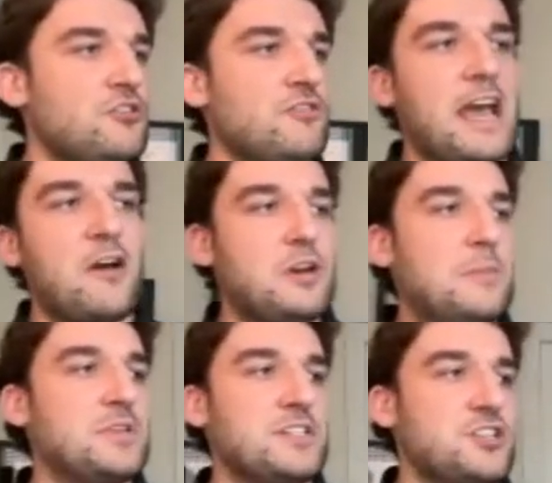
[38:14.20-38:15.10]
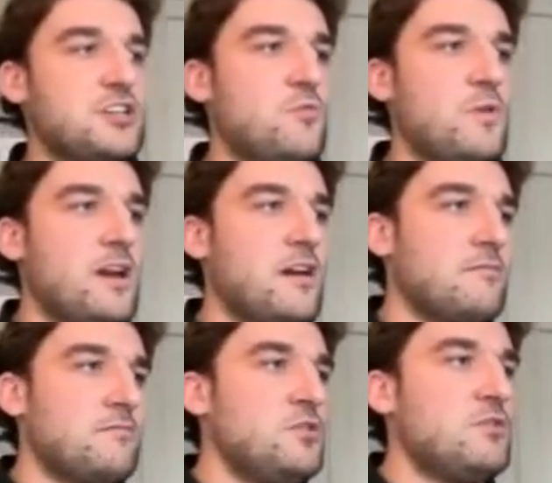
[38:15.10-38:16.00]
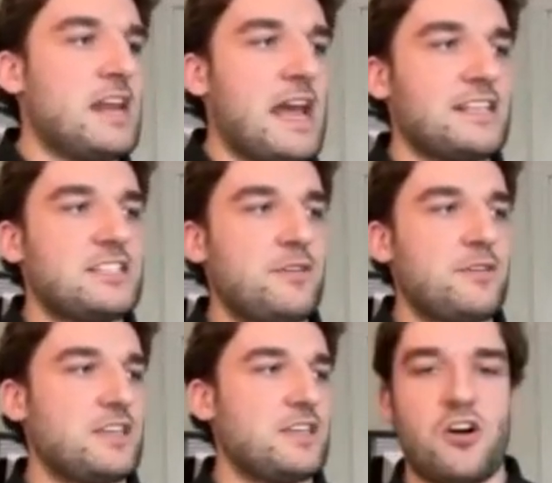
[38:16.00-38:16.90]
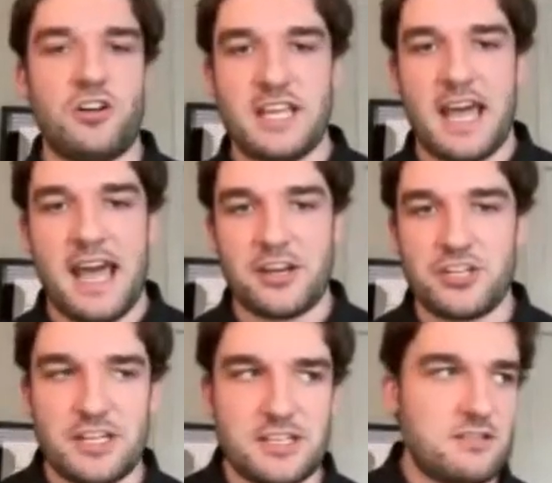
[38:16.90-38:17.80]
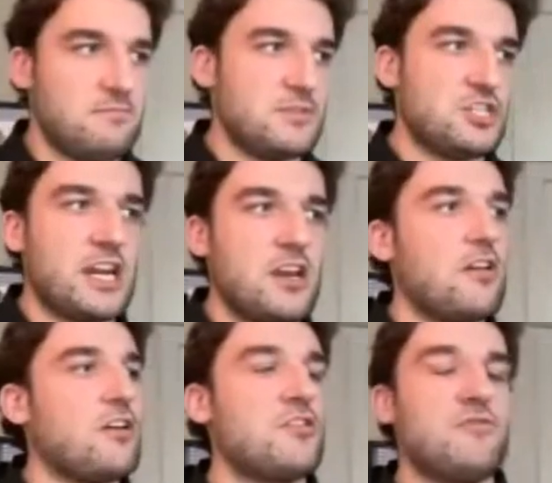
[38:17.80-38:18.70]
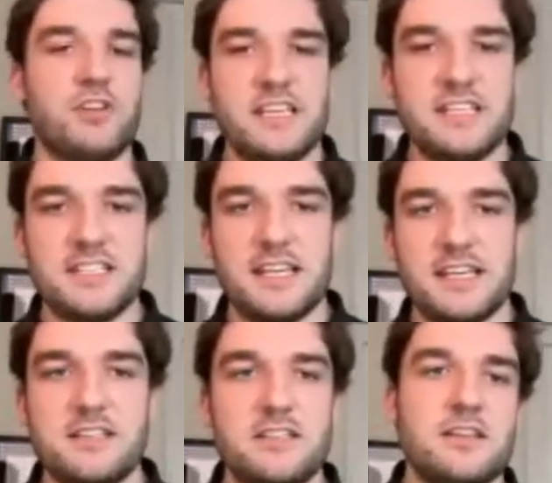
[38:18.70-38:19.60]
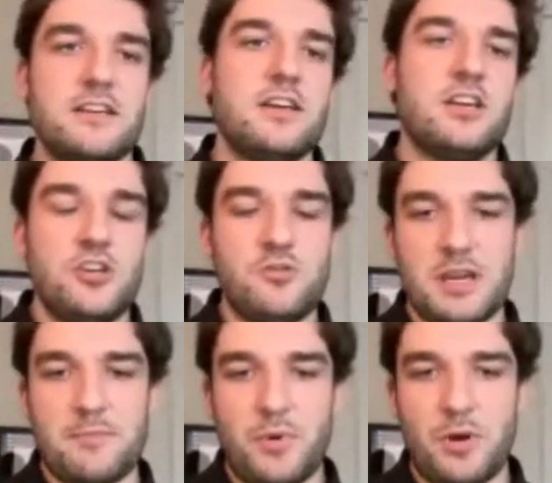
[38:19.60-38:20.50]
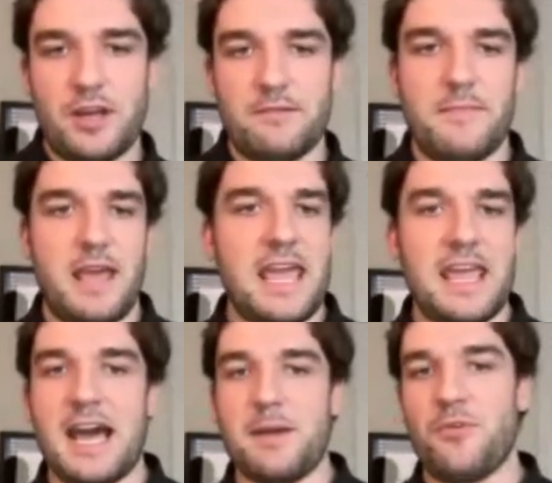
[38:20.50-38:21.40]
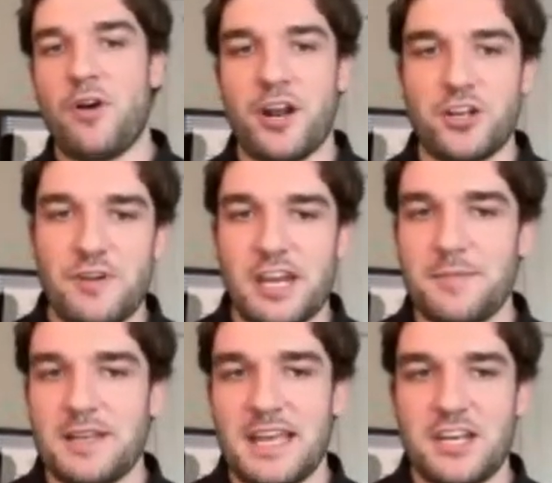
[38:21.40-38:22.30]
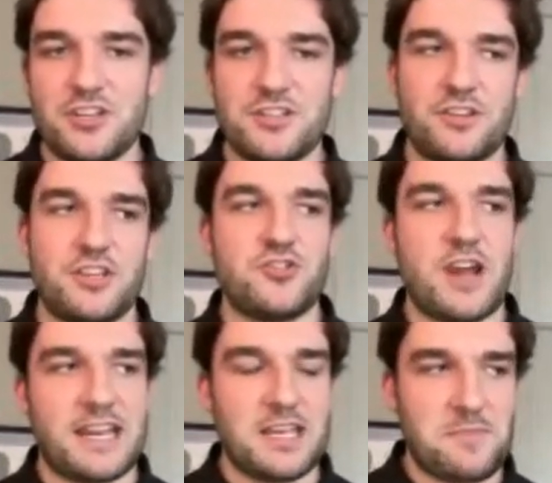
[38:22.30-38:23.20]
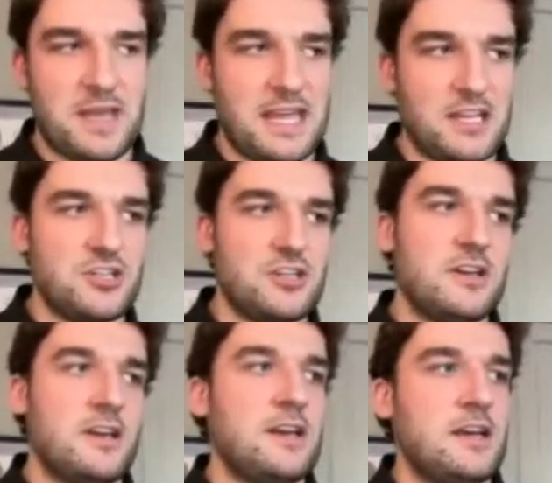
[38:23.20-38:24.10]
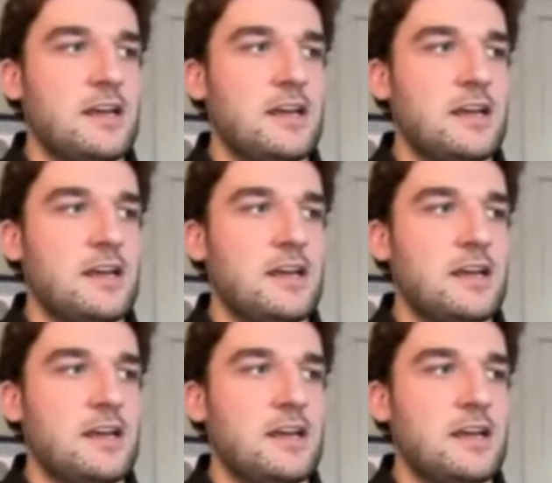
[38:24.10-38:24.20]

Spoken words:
they're now in a position where you can add some of these call to actions, check out our new releases. You can put AI product recommendations on the tracking page.